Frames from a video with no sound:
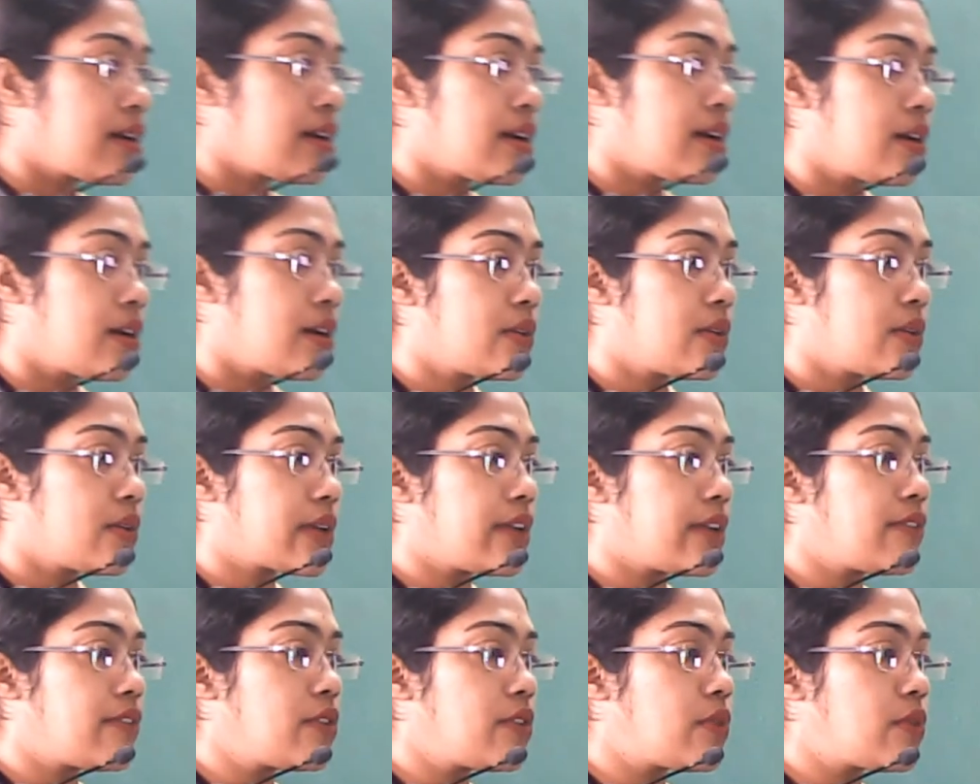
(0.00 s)
Okay,
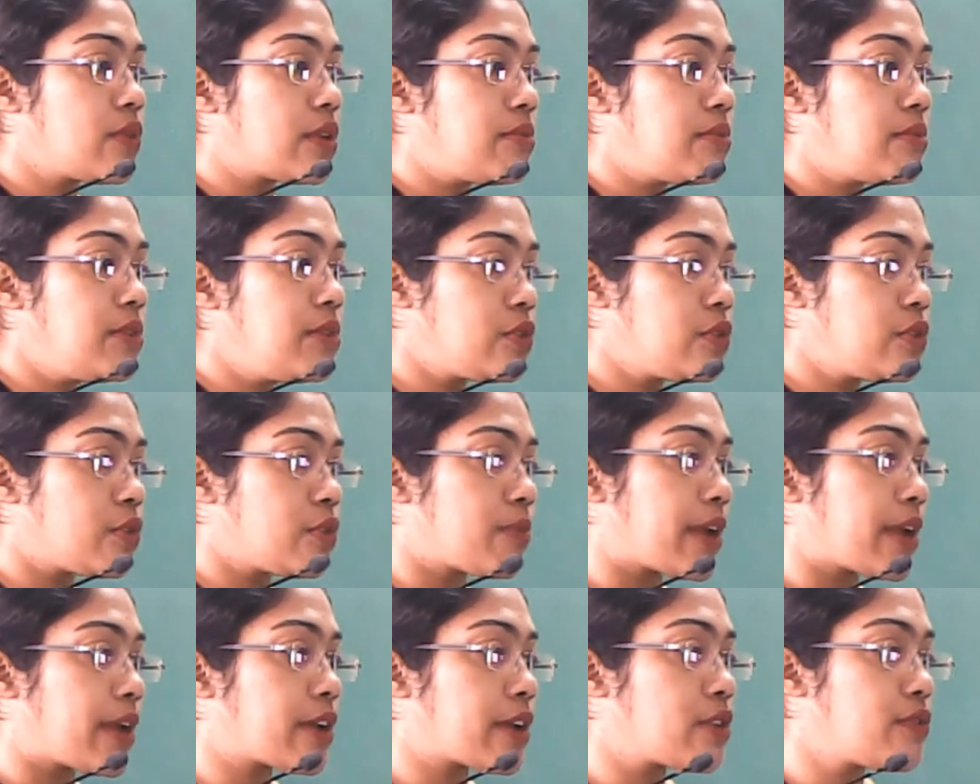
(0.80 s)
everyone, mute your
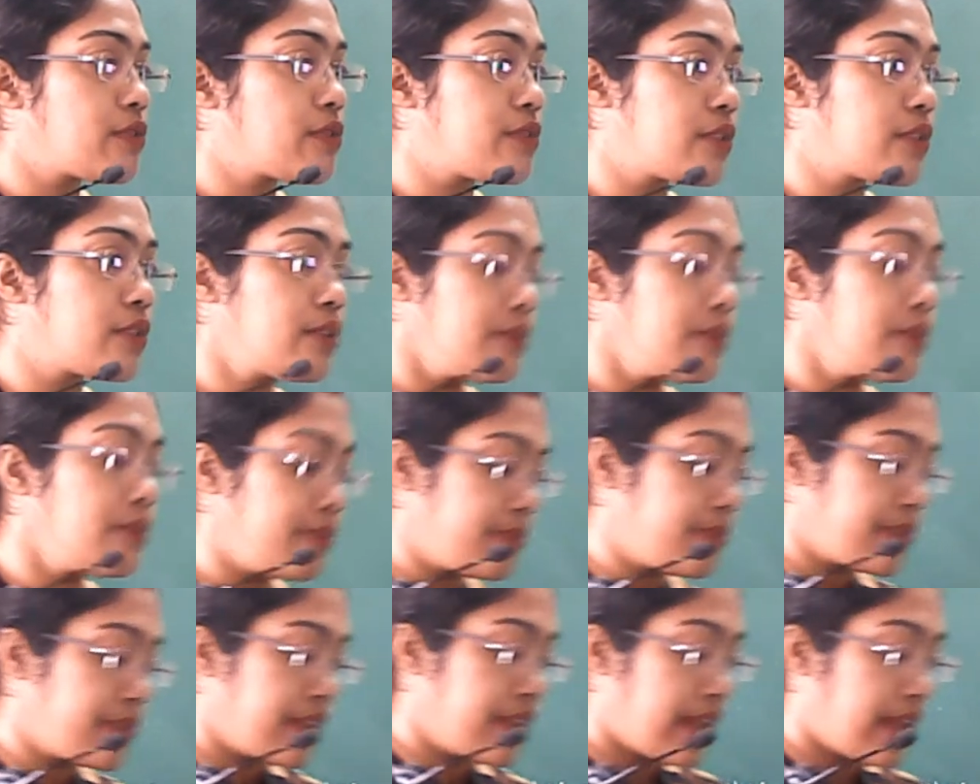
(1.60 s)
microphone
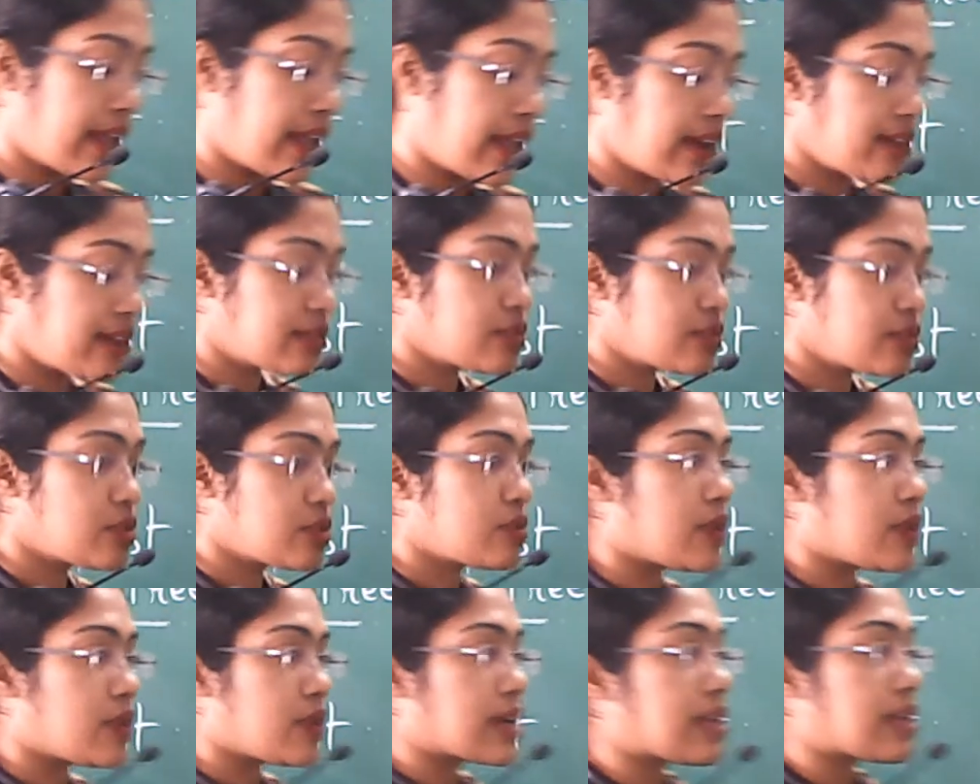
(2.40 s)
and listen to
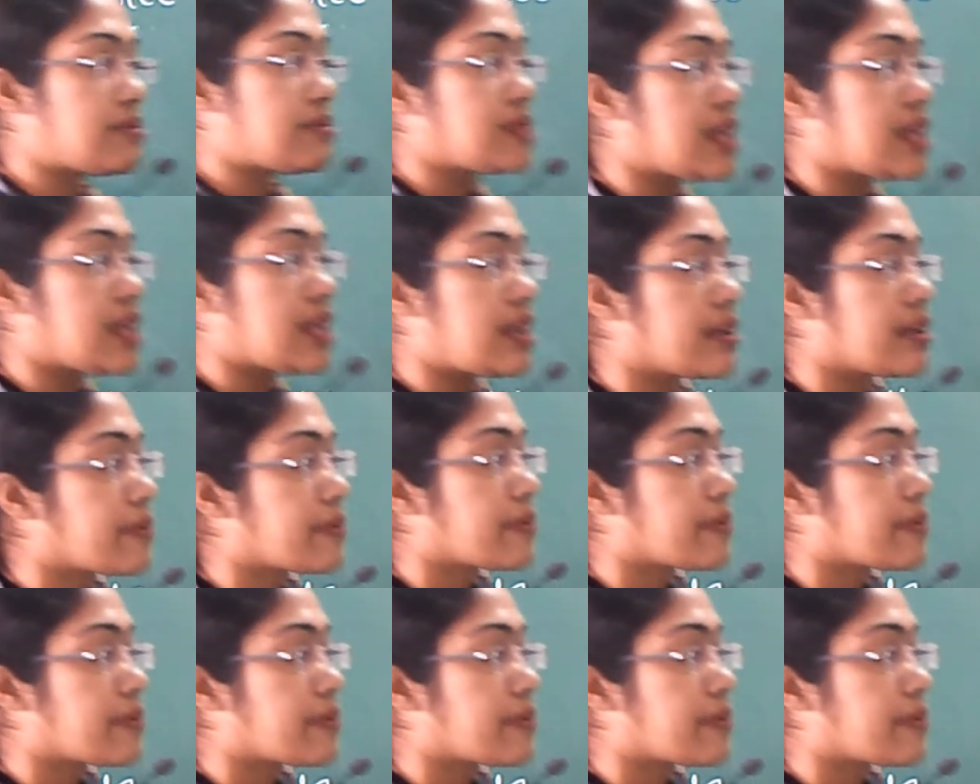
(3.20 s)
what I'm telling.